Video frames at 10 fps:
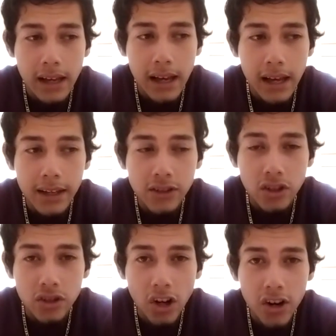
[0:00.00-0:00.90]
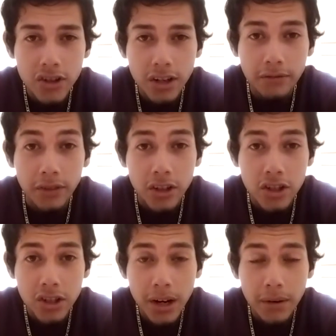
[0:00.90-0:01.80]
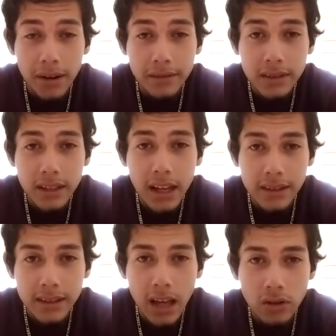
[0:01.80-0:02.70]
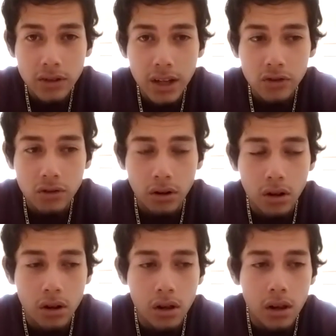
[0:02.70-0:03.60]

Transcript: and he's a sergeant for the sheriffs in South Central.